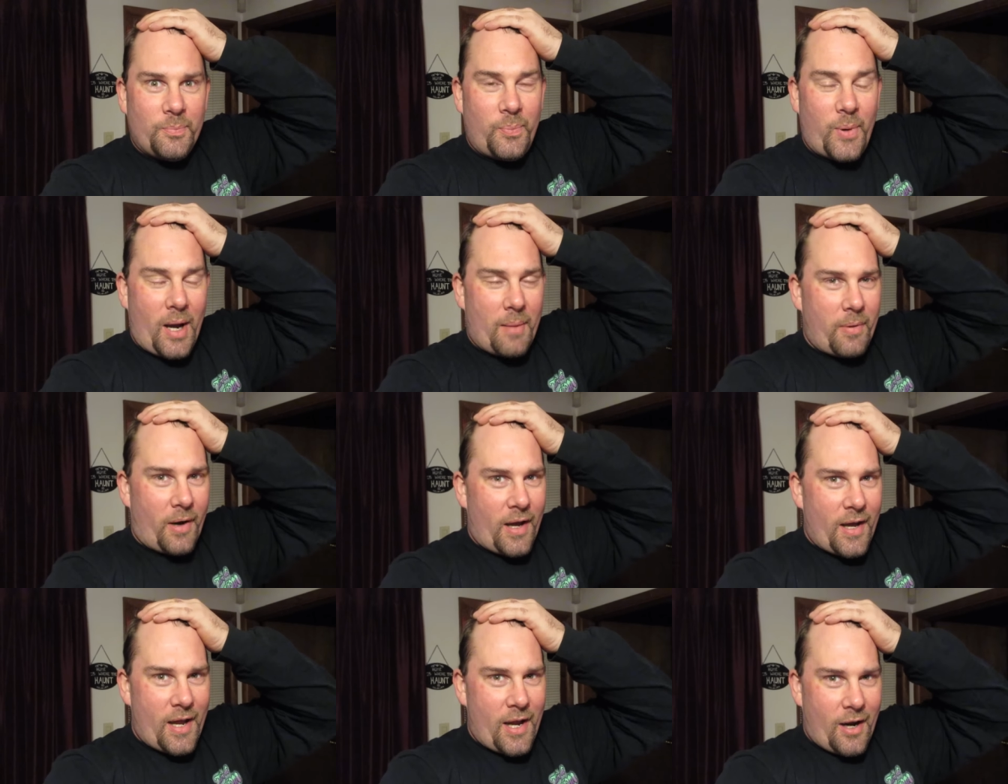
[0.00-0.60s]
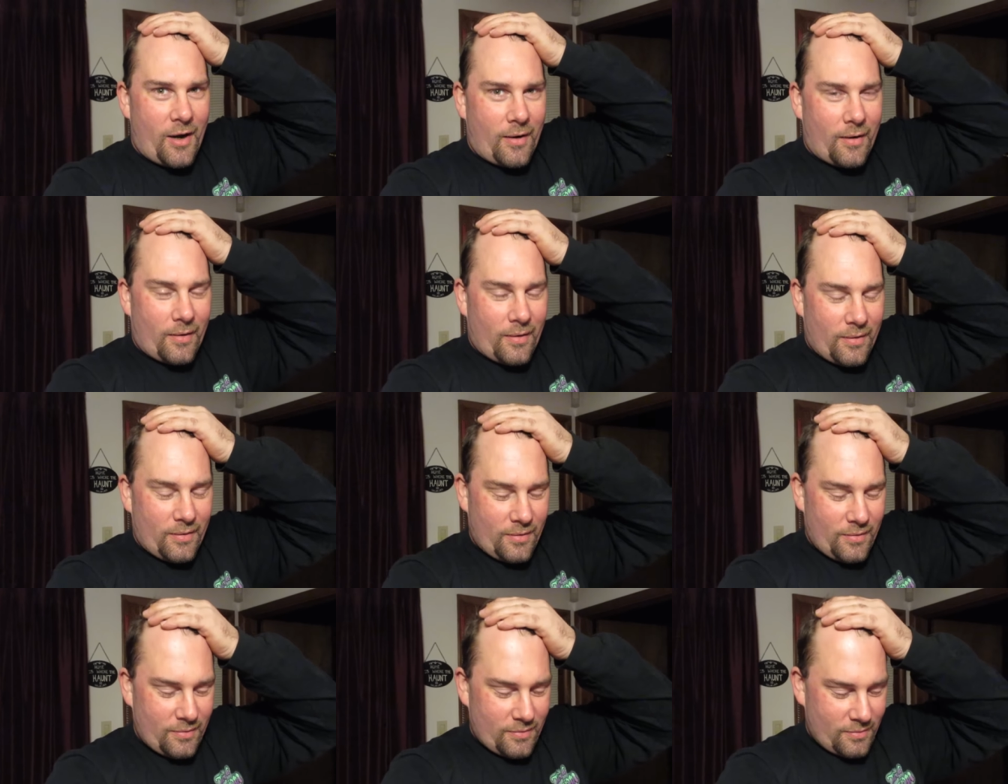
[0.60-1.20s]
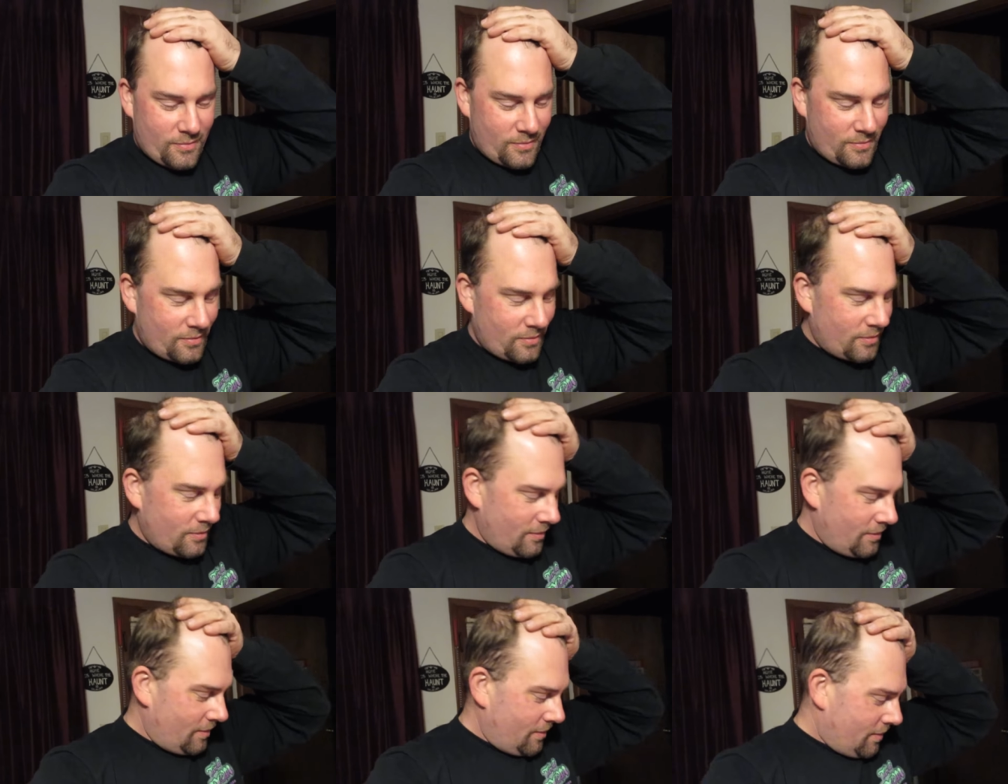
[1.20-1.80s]
Bye-bye, hair.
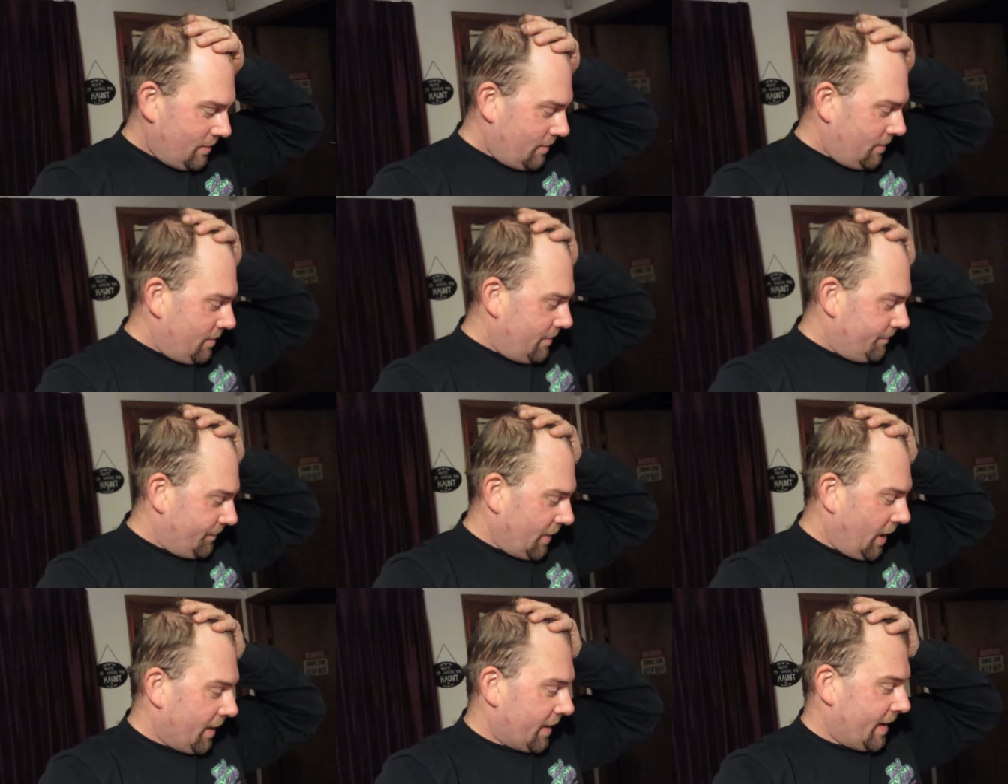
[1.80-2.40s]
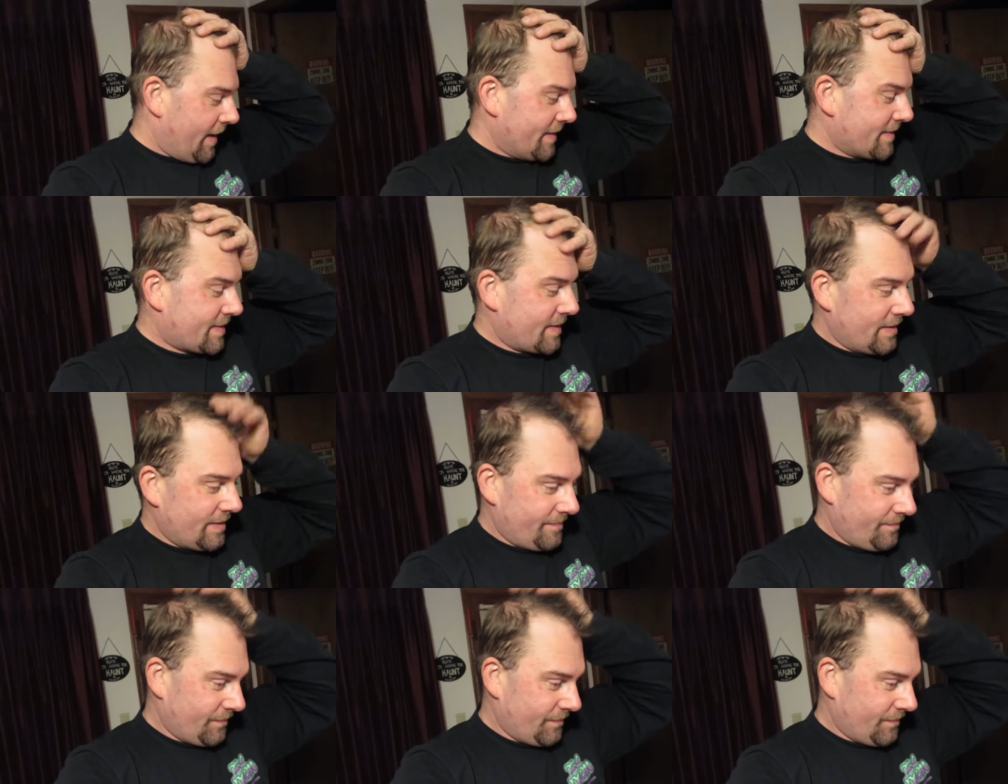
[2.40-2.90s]
All right, guys.